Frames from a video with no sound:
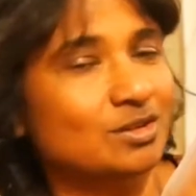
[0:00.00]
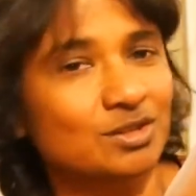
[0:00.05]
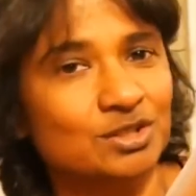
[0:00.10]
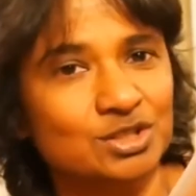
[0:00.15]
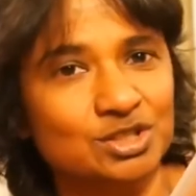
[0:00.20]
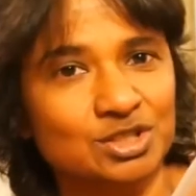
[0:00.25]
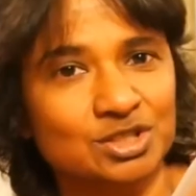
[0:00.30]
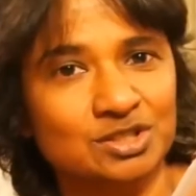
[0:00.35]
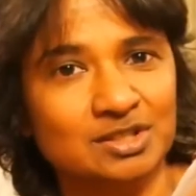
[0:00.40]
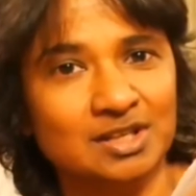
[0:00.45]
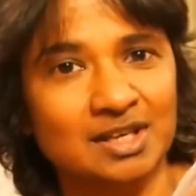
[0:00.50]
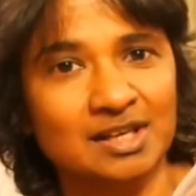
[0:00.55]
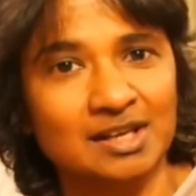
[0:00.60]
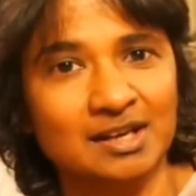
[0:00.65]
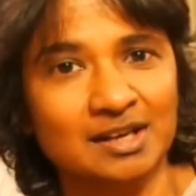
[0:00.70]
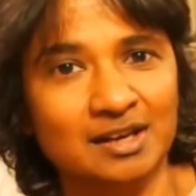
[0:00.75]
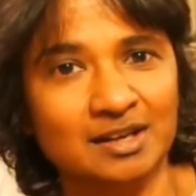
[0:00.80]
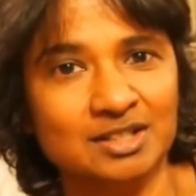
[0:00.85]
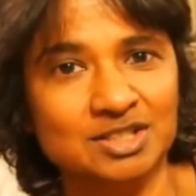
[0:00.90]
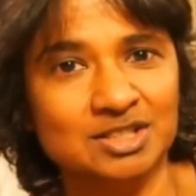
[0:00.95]
Gosh, they
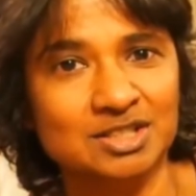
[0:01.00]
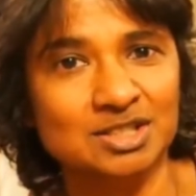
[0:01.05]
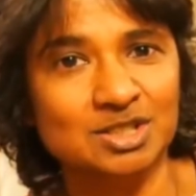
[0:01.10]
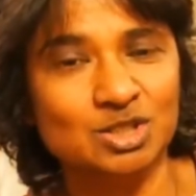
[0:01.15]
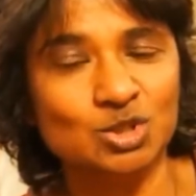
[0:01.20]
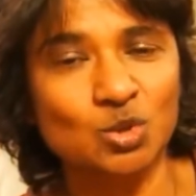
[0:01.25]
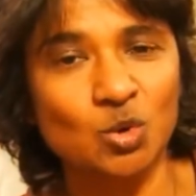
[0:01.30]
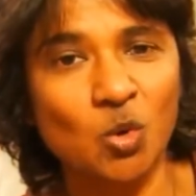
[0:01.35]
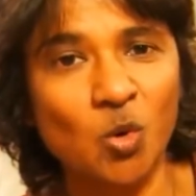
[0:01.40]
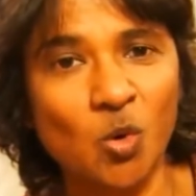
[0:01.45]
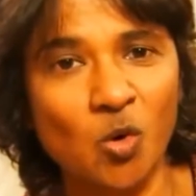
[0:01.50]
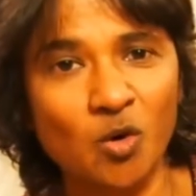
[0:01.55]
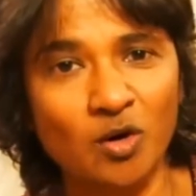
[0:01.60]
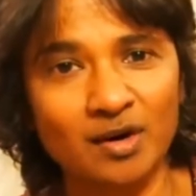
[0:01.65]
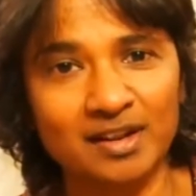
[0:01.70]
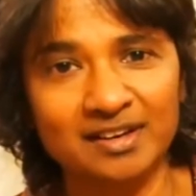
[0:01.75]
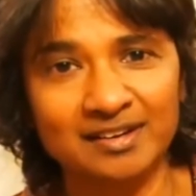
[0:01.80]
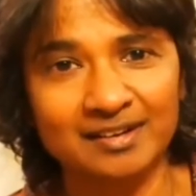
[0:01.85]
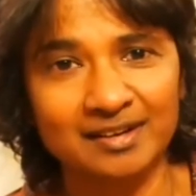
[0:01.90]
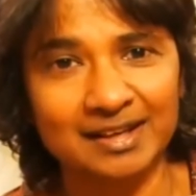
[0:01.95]
are just
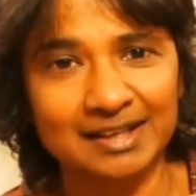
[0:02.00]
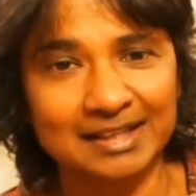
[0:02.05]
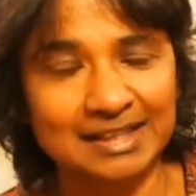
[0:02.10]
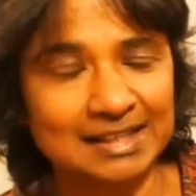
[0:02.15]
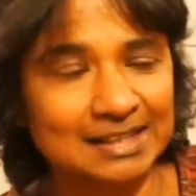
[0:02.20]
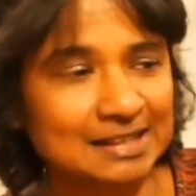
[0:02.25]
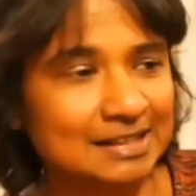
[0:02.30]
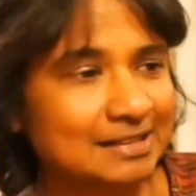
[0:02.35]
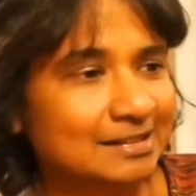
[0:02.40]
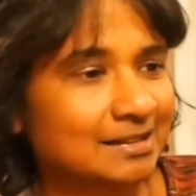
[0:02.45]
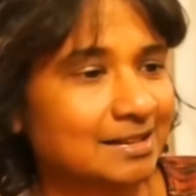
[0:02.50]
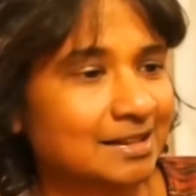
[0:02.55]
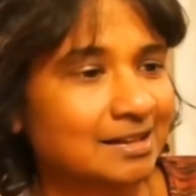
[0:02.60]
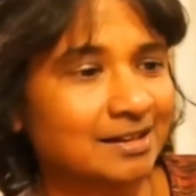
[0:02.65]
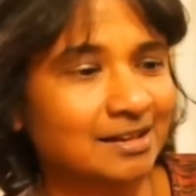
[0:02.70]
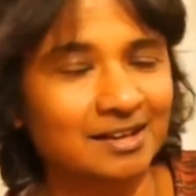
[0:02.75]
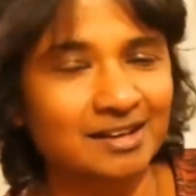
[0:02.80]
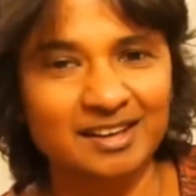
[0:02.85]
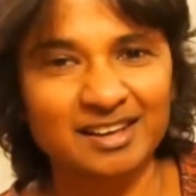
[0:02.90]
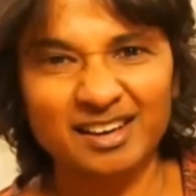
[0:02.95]
tall and lean,
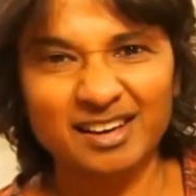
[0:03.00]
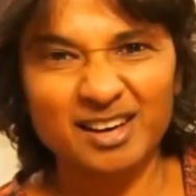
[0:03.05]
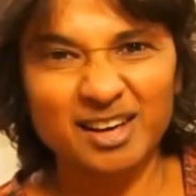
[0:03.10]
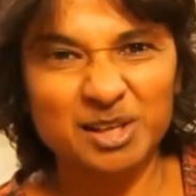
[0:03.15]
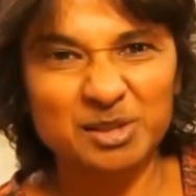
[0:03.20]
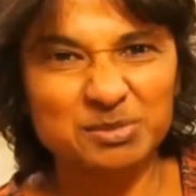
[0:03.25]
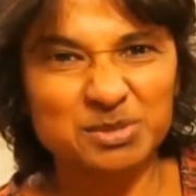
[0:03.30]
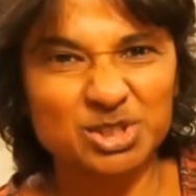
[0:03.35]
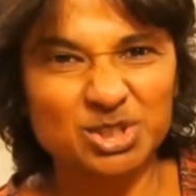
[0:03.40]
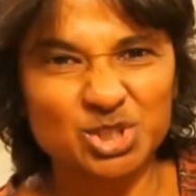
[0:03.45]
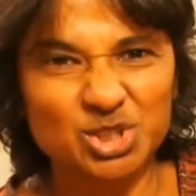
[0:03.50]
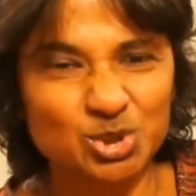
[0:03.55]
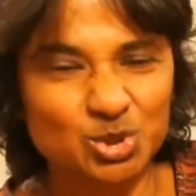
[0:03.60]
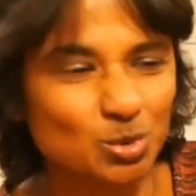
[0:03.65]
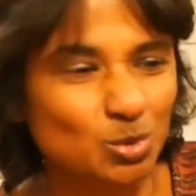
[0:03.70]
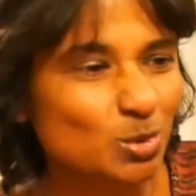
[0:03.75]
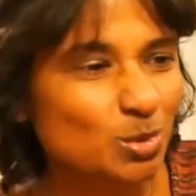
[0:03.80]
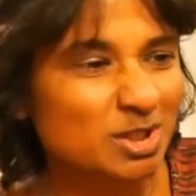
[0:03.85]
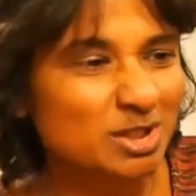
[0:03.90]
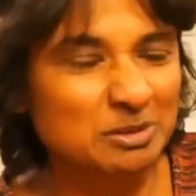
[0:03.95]
and I'm just
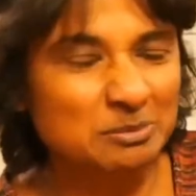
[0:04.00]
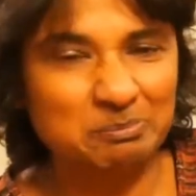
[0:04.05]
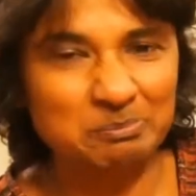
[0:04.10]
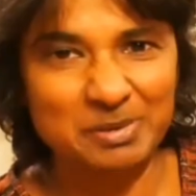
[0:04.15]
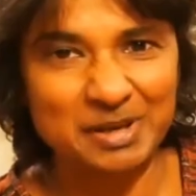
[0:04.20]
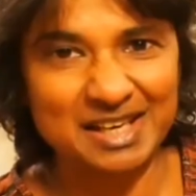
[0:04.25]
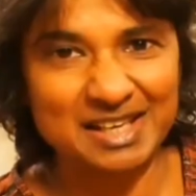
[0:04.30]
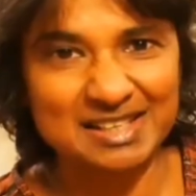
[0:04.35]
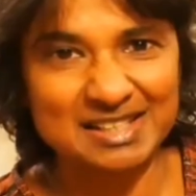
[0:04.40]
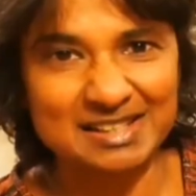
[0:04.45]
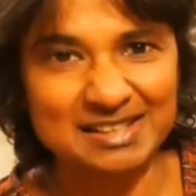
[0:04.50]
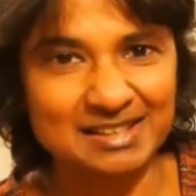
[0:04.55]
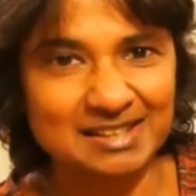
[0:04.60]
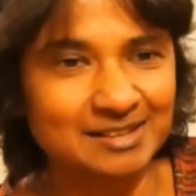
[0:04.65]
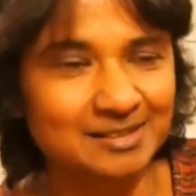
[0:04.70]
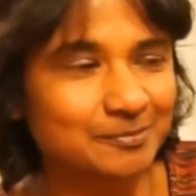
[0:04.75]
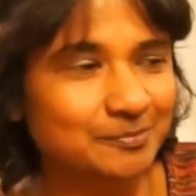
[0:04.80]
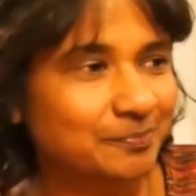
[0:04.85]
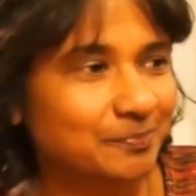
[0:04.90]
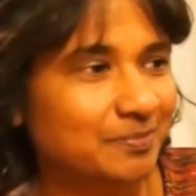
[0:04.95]
short and
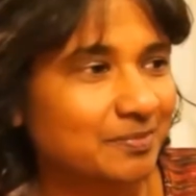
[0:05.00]
bendy.